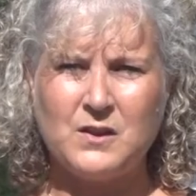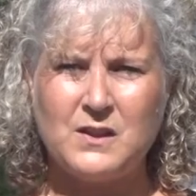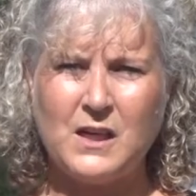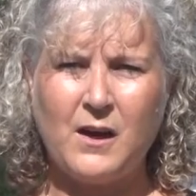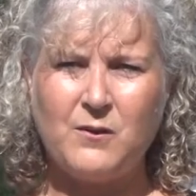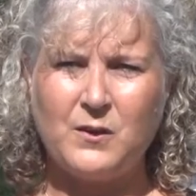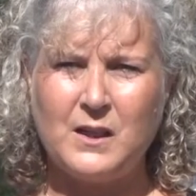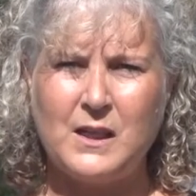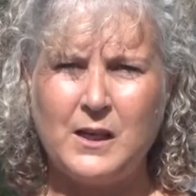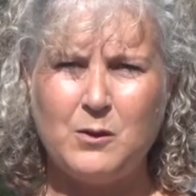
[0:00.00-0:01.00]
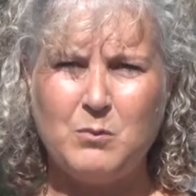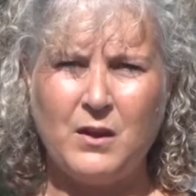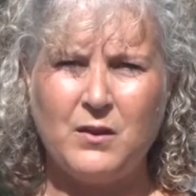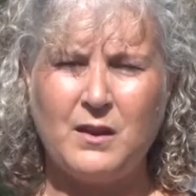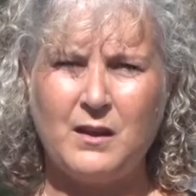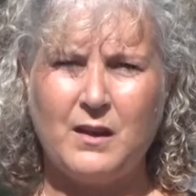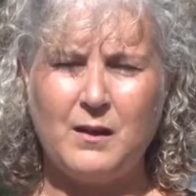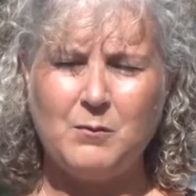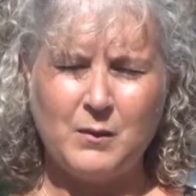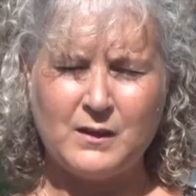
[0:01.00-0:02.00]
on staff at Canadian uh,
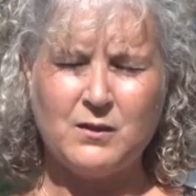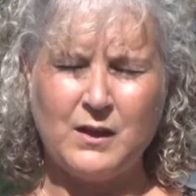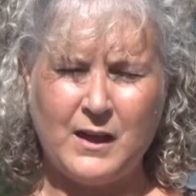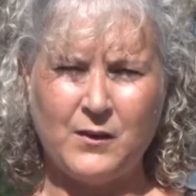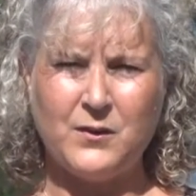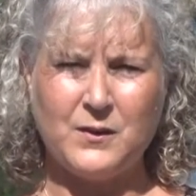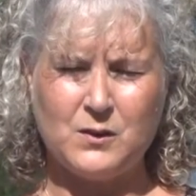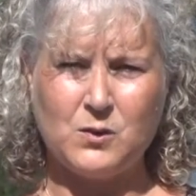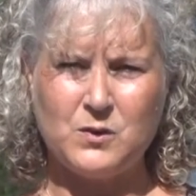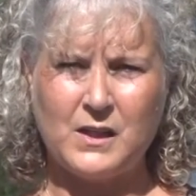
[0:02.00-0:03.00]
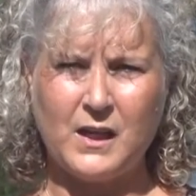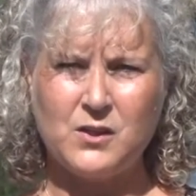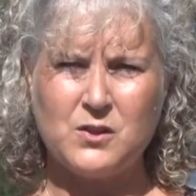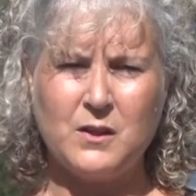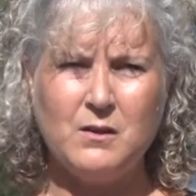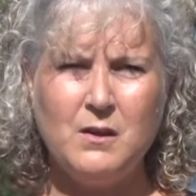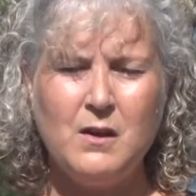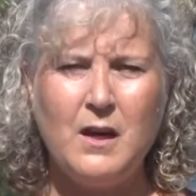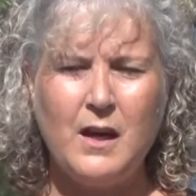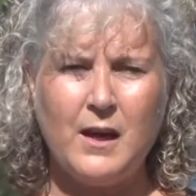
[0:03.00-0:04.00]
Mental Health Association,
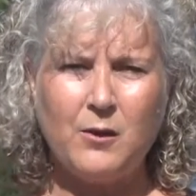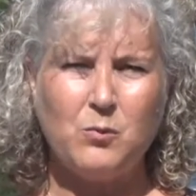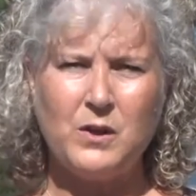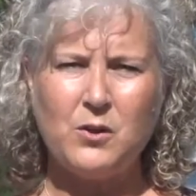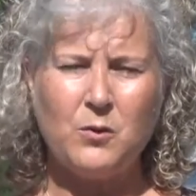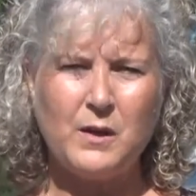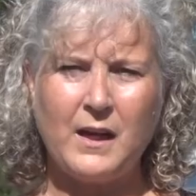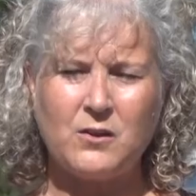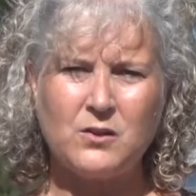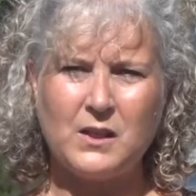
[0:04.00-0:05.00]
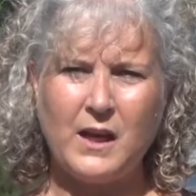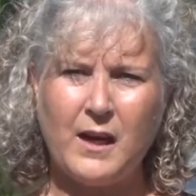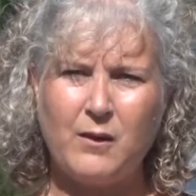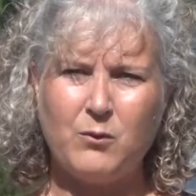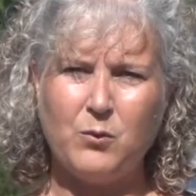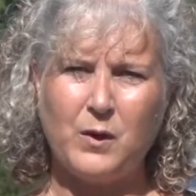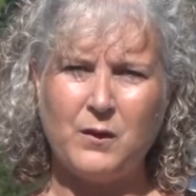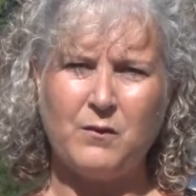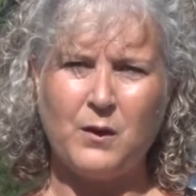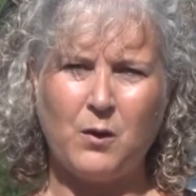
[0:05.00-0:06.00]
and we don't actually have
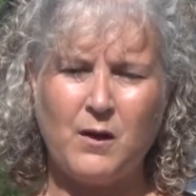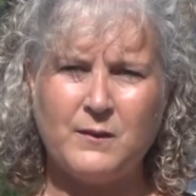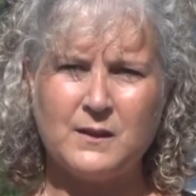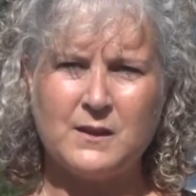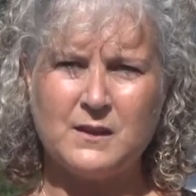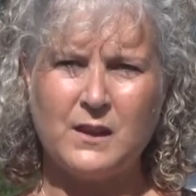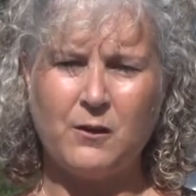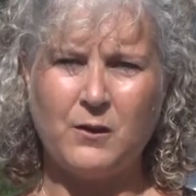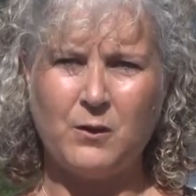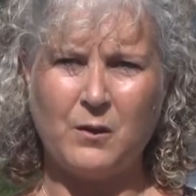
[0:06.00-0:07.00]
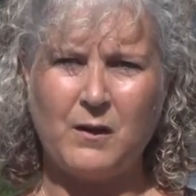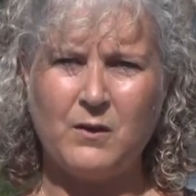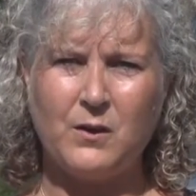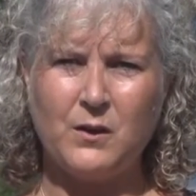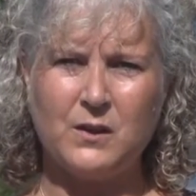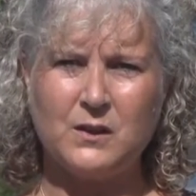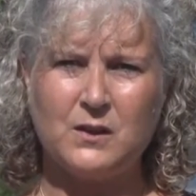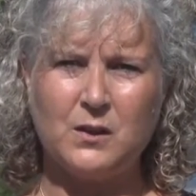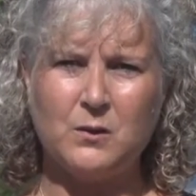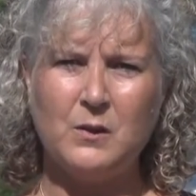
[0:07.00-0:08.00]
one of their offices here in
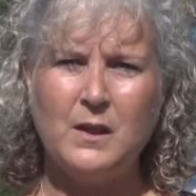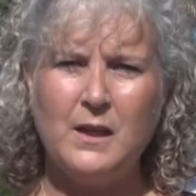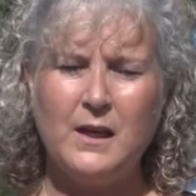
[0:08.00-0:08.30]
Gravenhurst. So